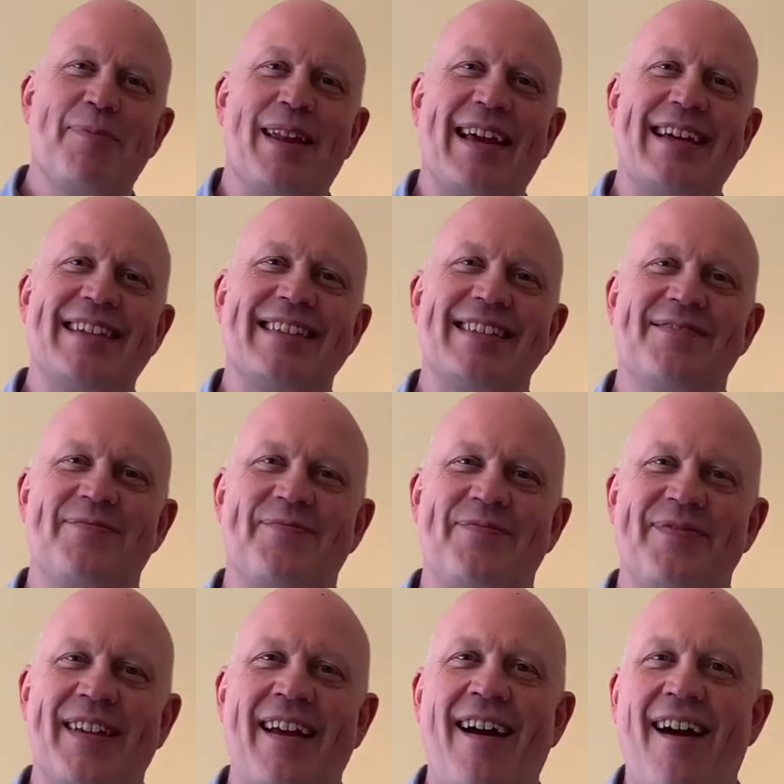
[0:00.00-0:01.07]
place.
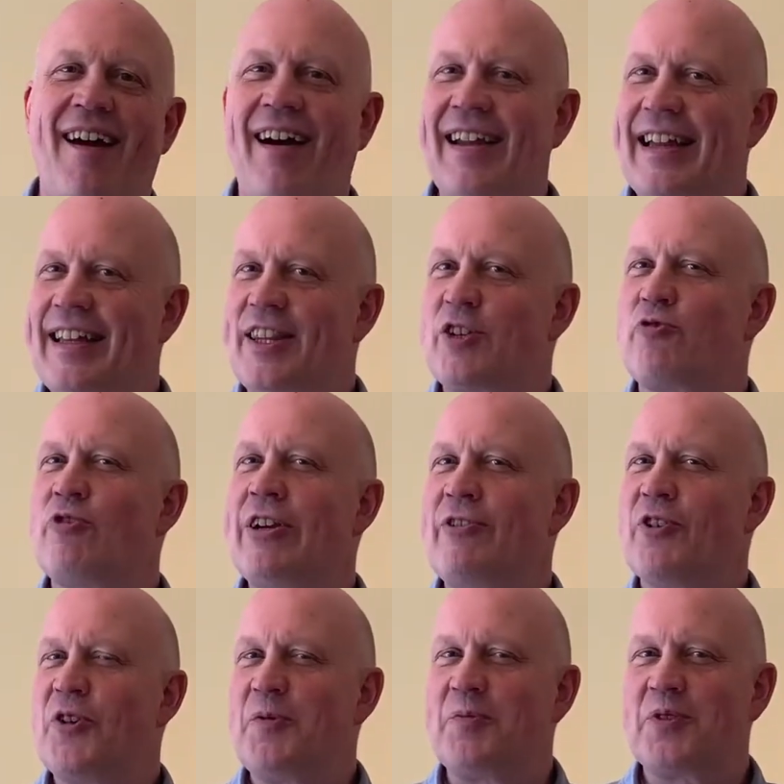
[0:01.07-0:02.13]
I led 3
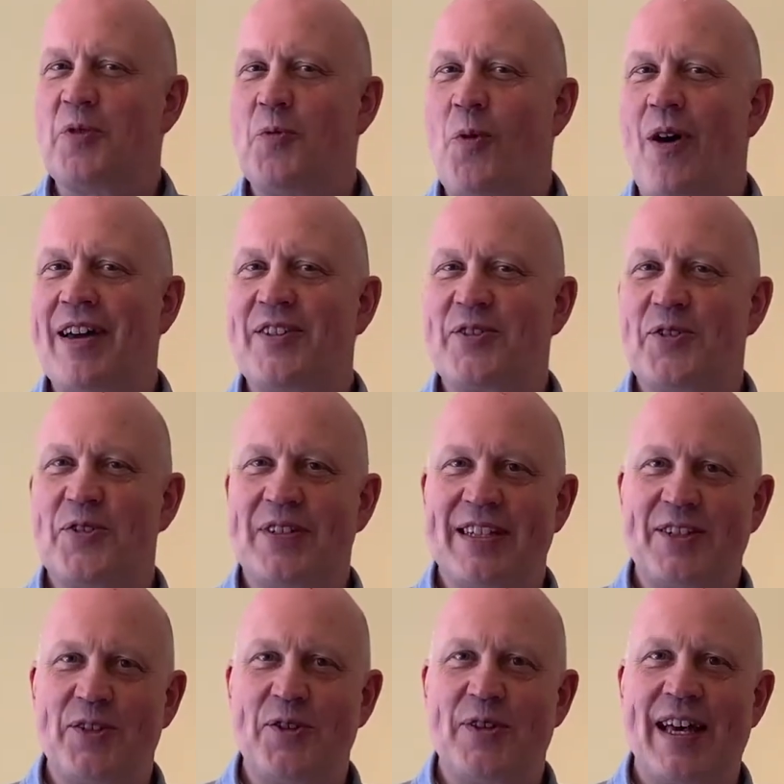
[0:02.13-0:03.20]
groups on wine tours in
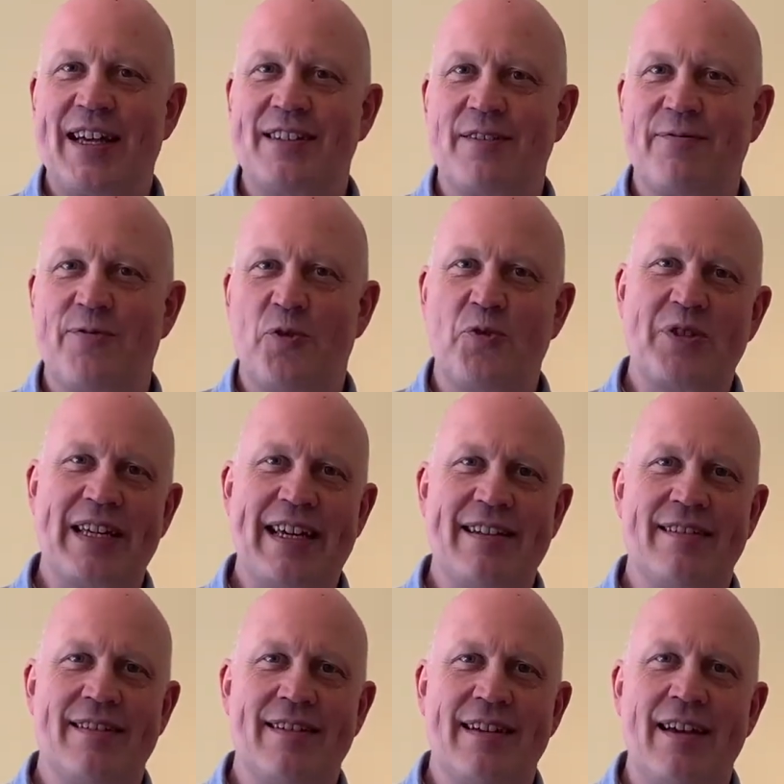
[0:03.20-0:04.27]

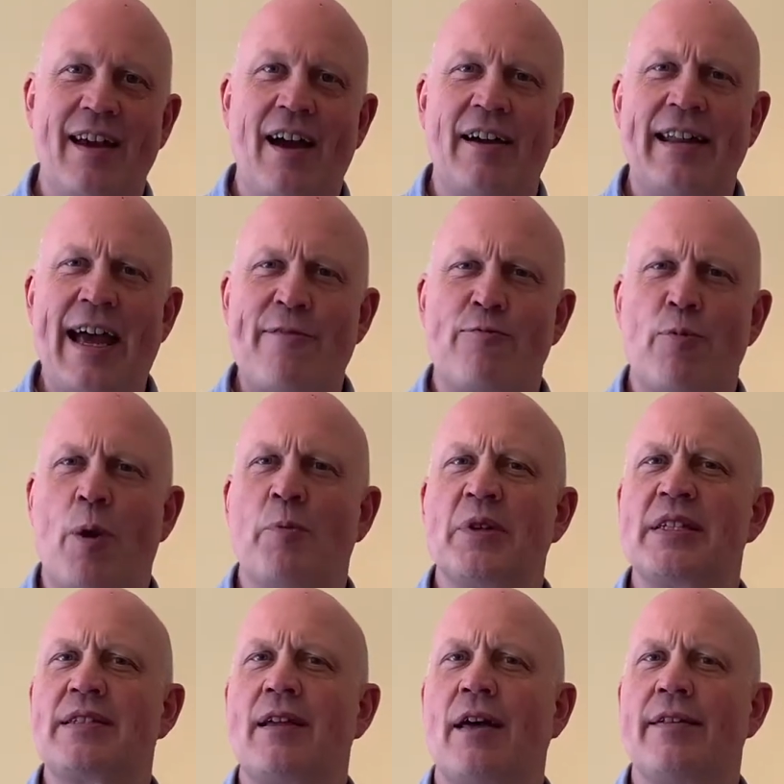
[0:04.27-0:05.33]
2014 and everyone was
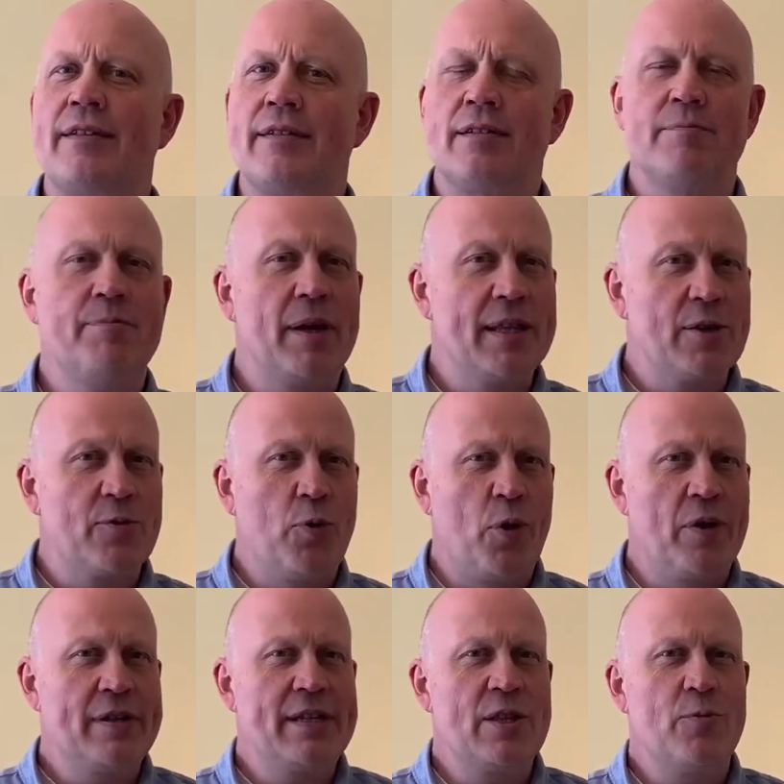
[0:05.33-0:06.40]
stunned by the
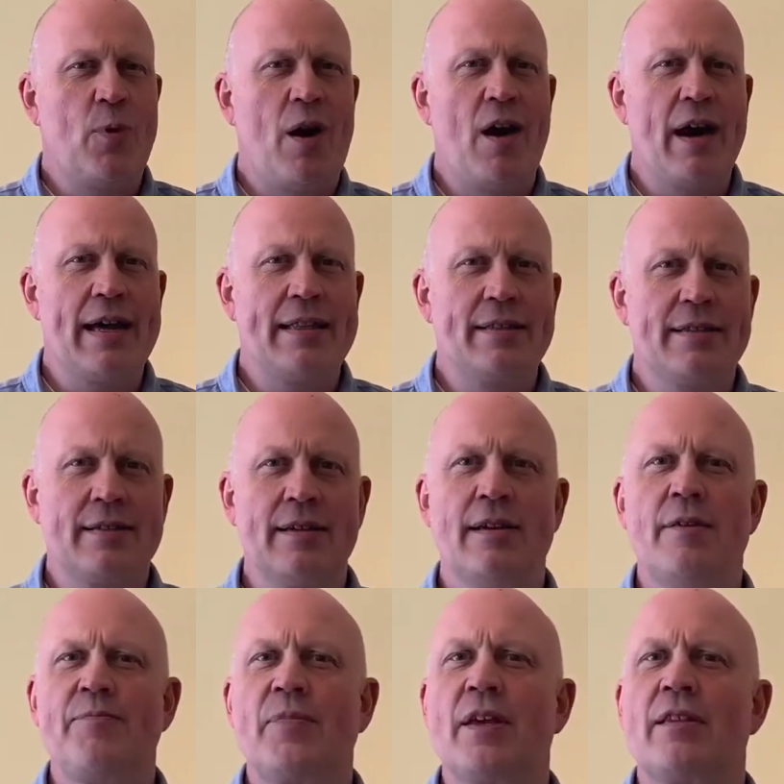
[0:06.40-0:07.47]
quality of the wines,
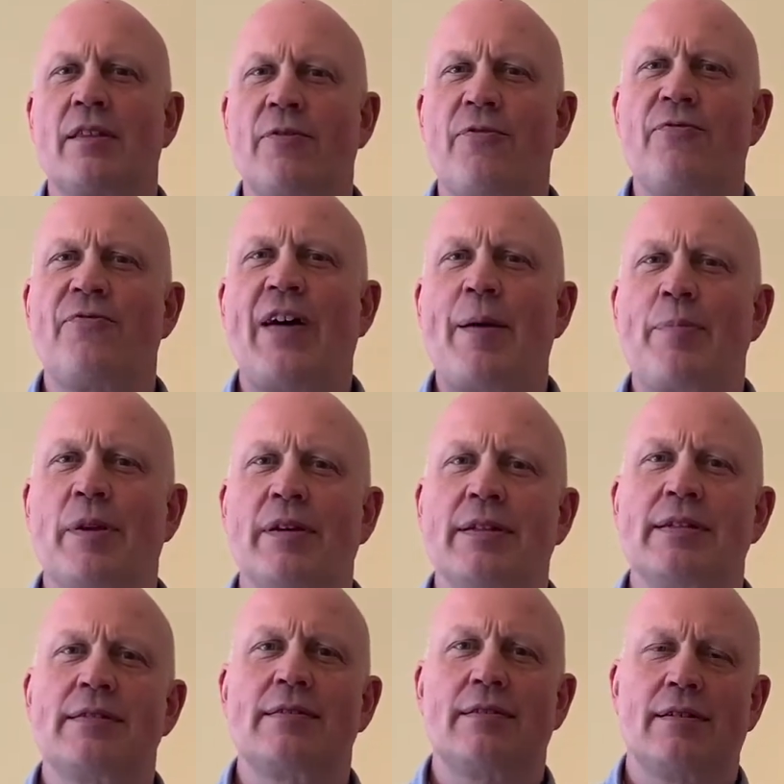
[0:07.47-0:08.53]
the
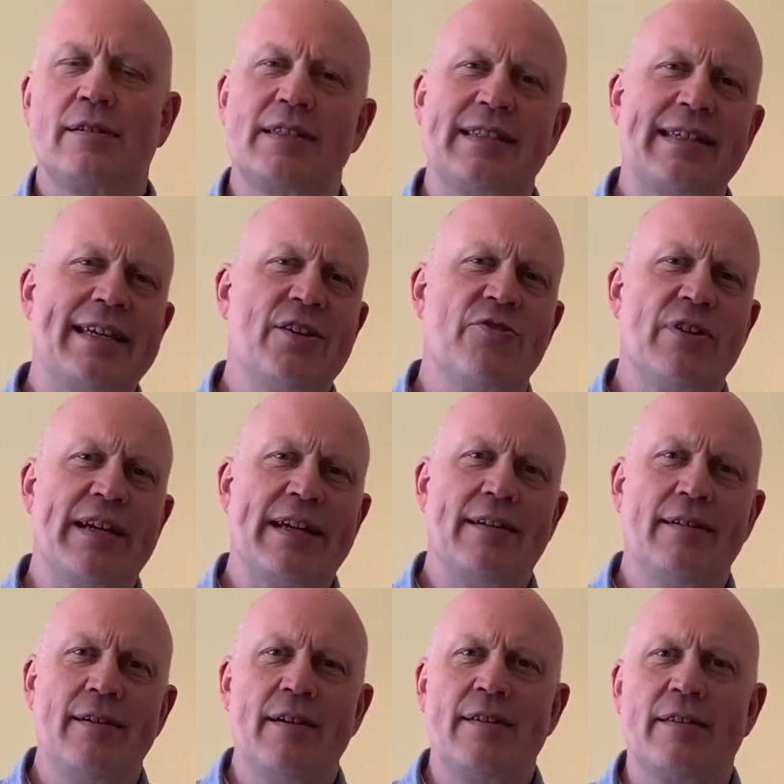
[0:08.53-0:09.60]
fabulous scenery,
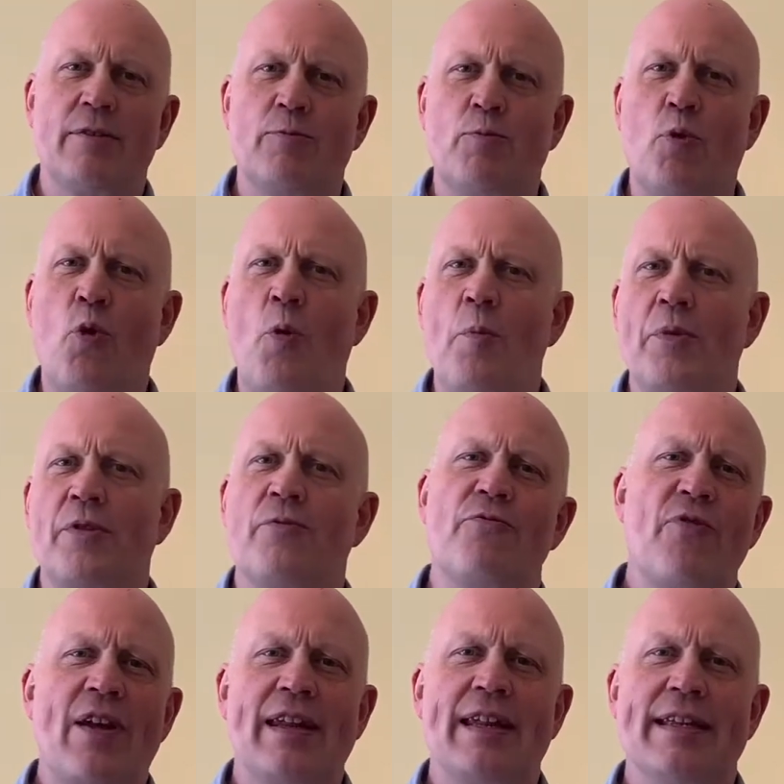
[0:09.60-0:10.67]
the warmth and
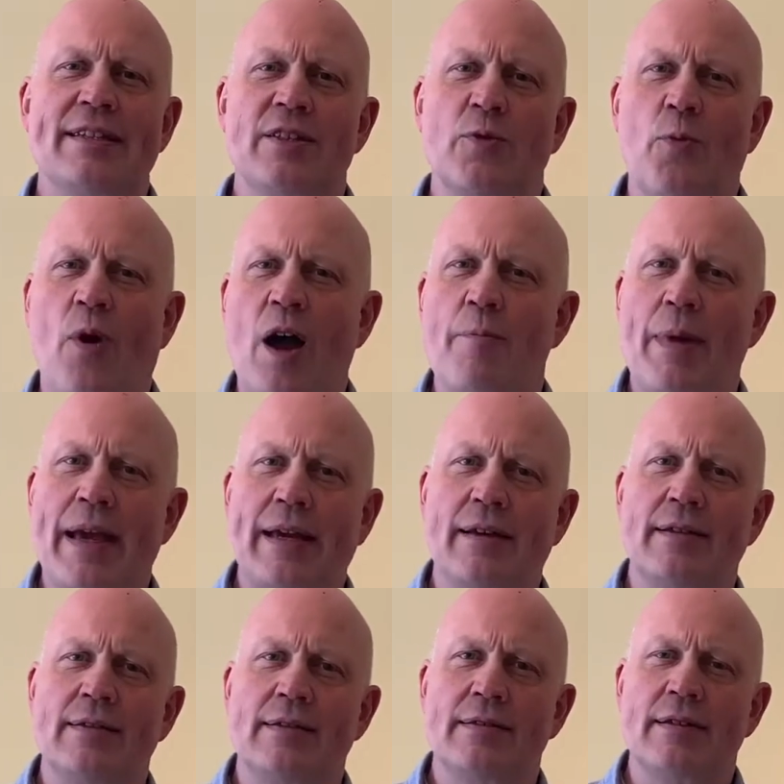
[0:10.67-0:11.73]
friendliness of the
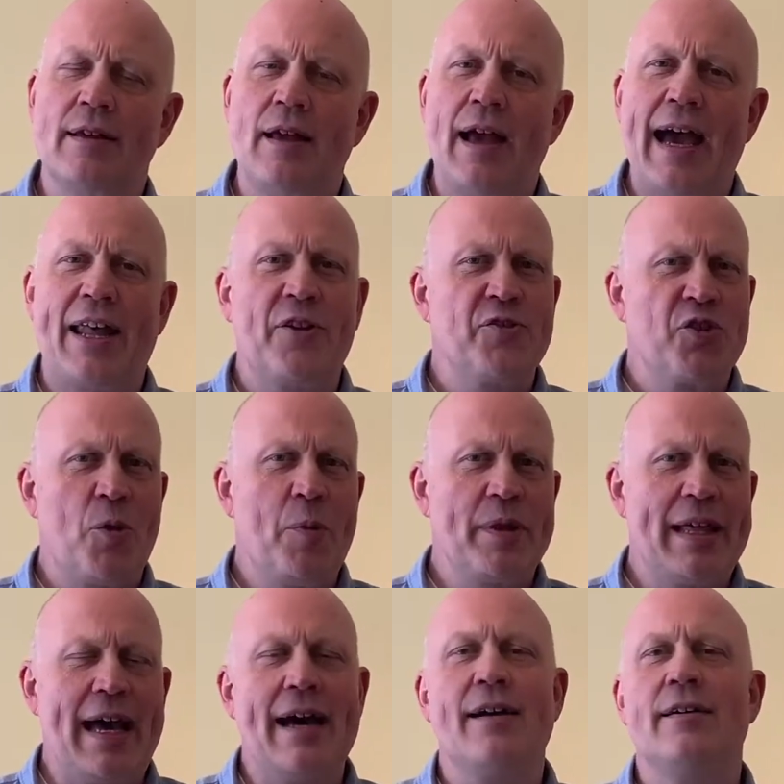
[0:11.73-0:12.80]
winemakers, and on top of
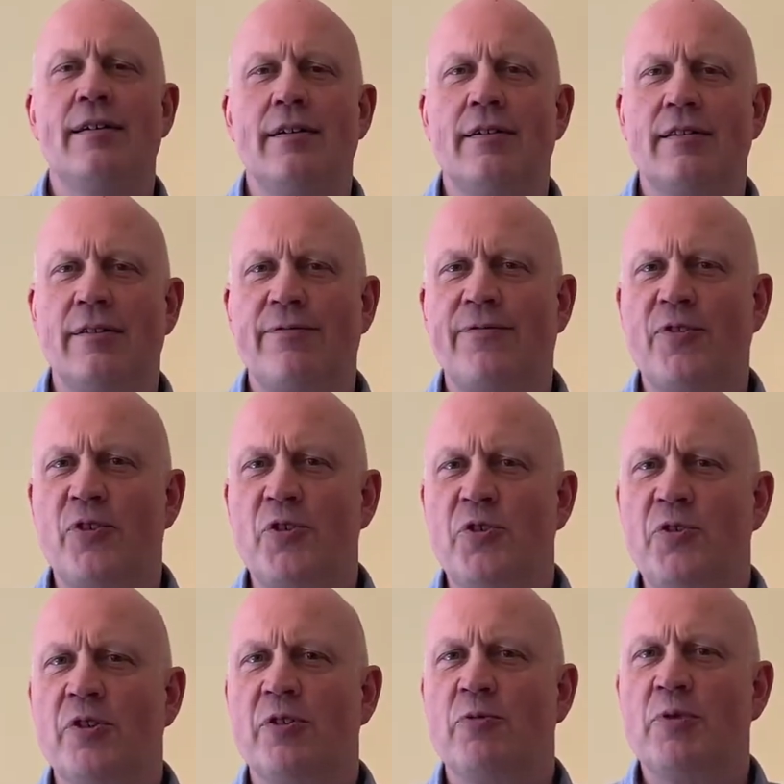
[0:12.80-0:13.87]
that, the
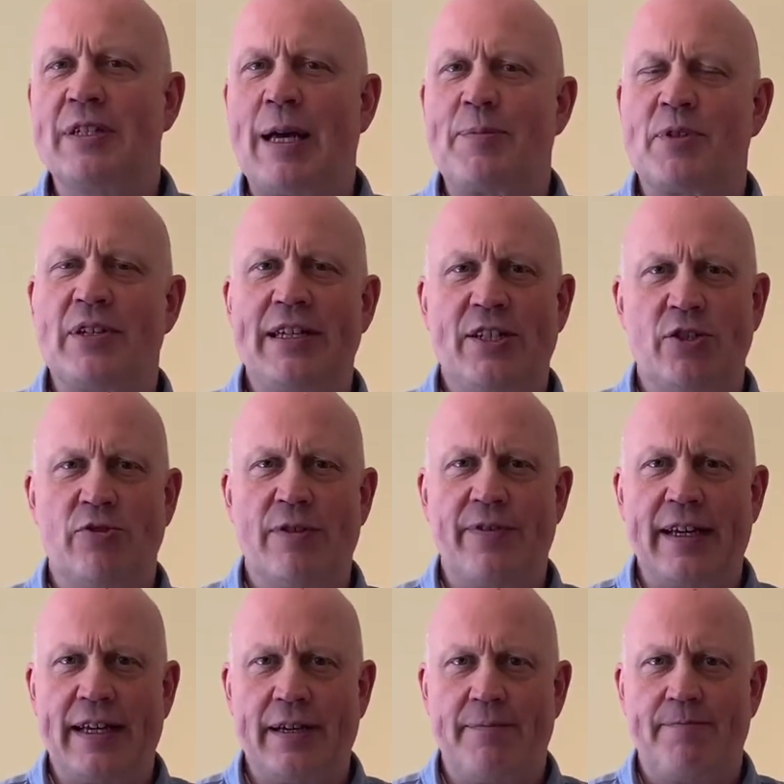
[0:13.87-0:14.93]
food was absolutely
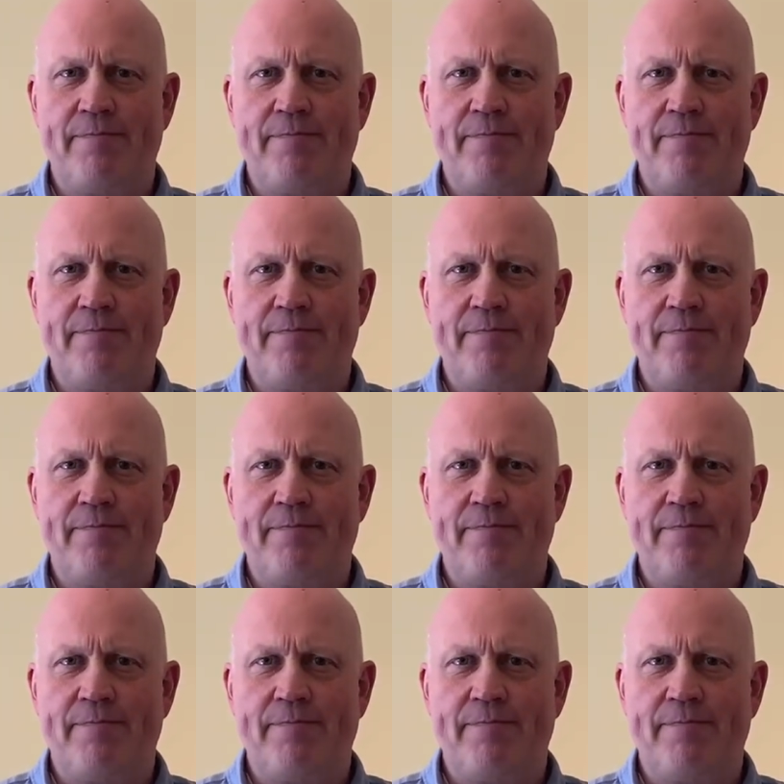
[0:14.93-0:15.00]
terrific.